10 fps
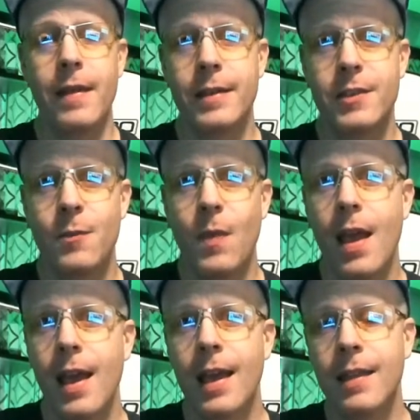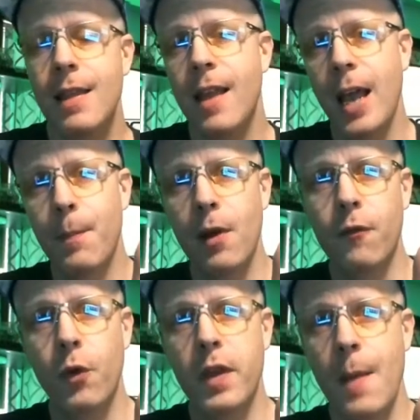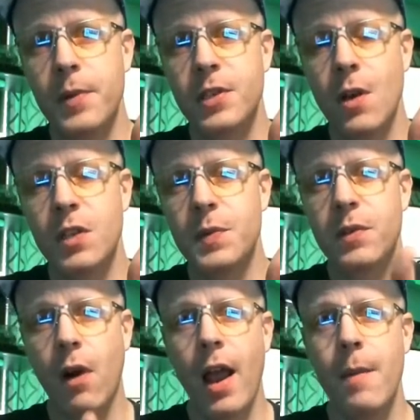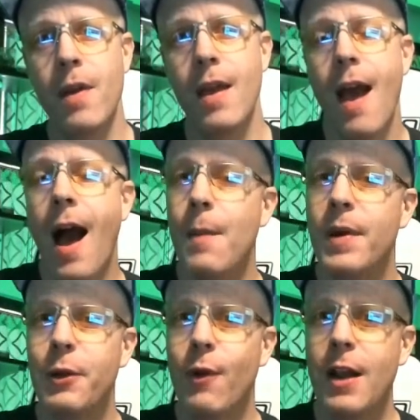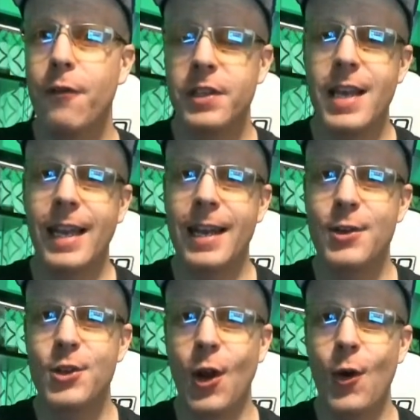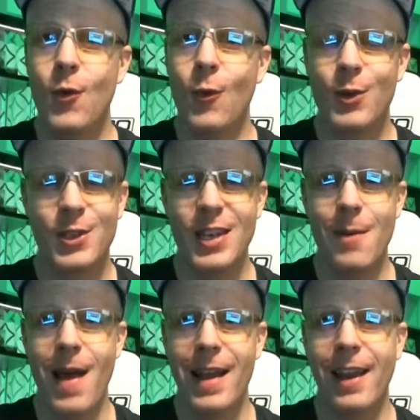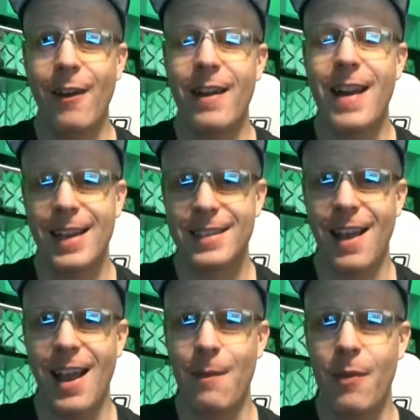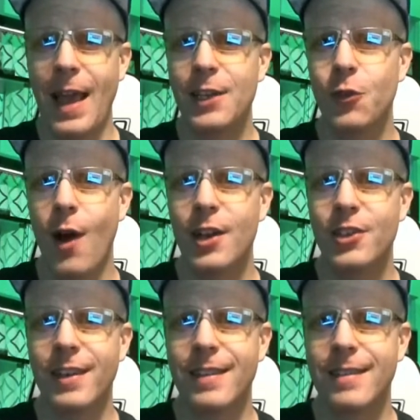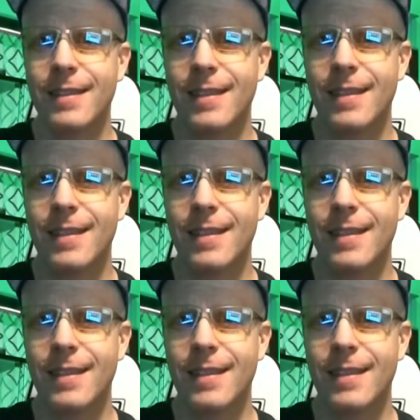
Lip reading: this. Hit that like button for the episode, subscribe. I'm Eddie Ray for the Tech Eddie Show. We'll see you back here next time. Thanks for watching.